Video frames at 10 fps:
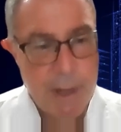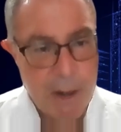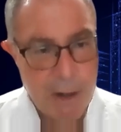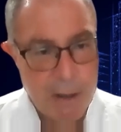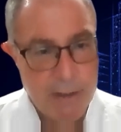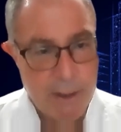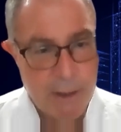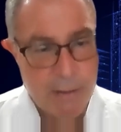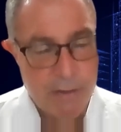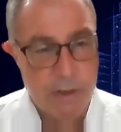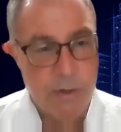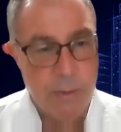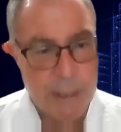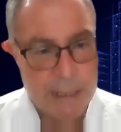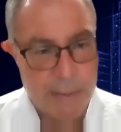beyond those
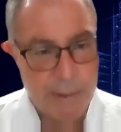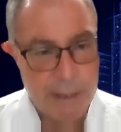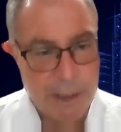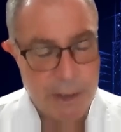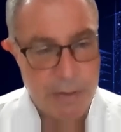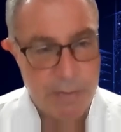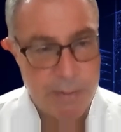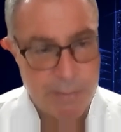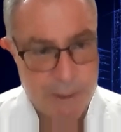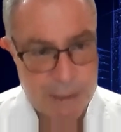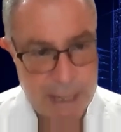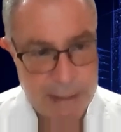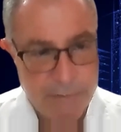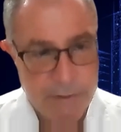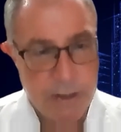who we expect to be
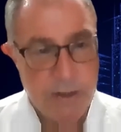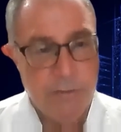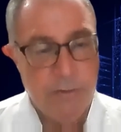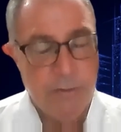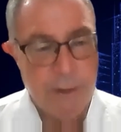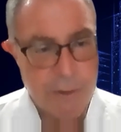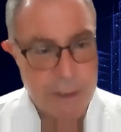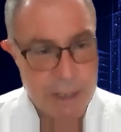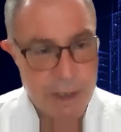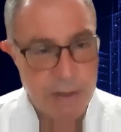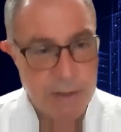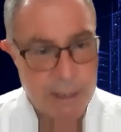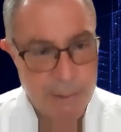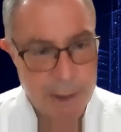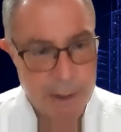saved through the
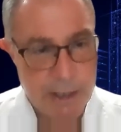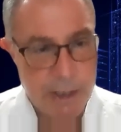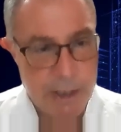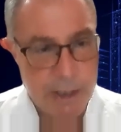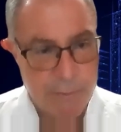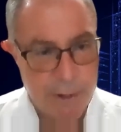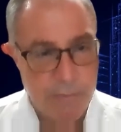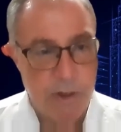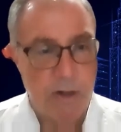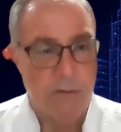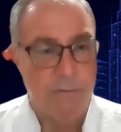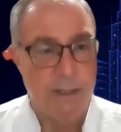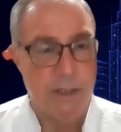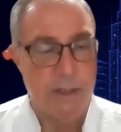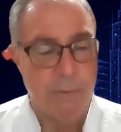traditional WHO framework
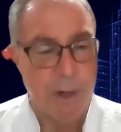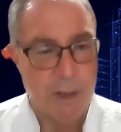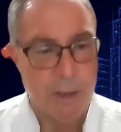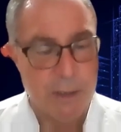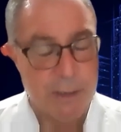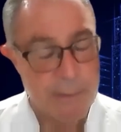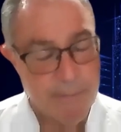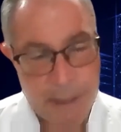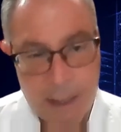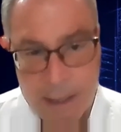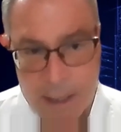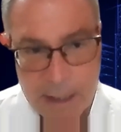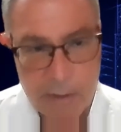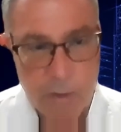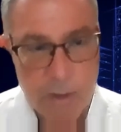convention approaches?
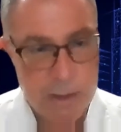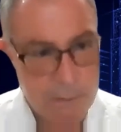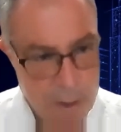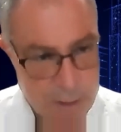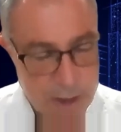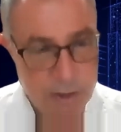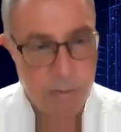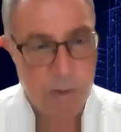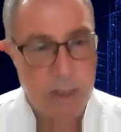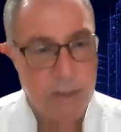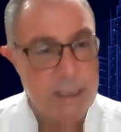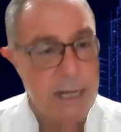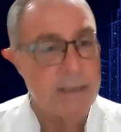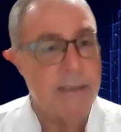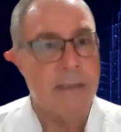In other words, continue the work on
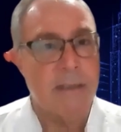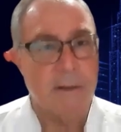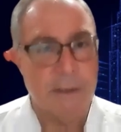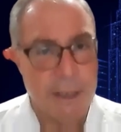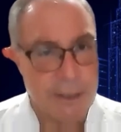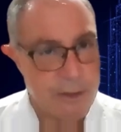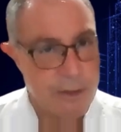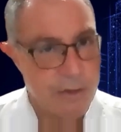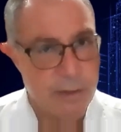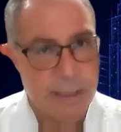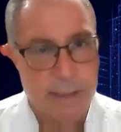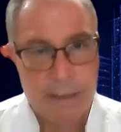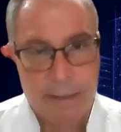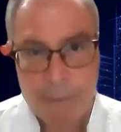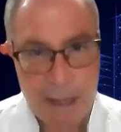taxes, continue to
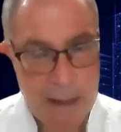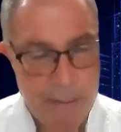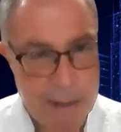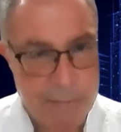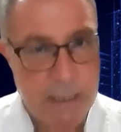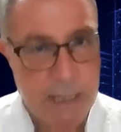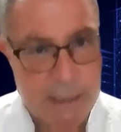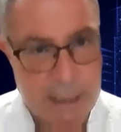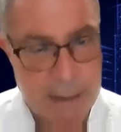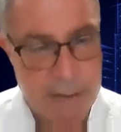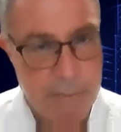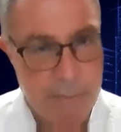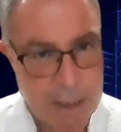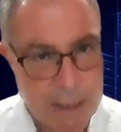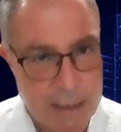address advertising,
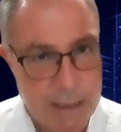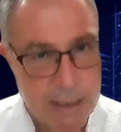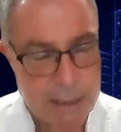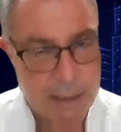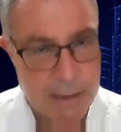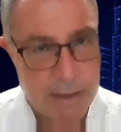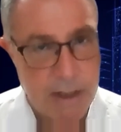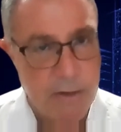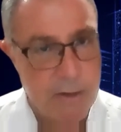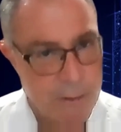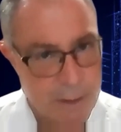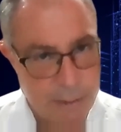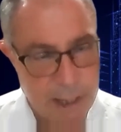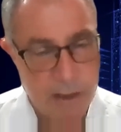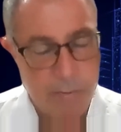marketing to kids, and so on
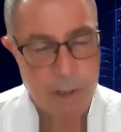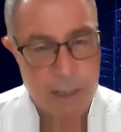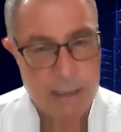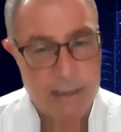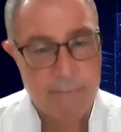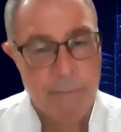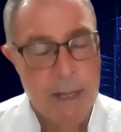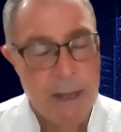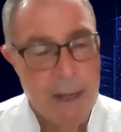tobacco products.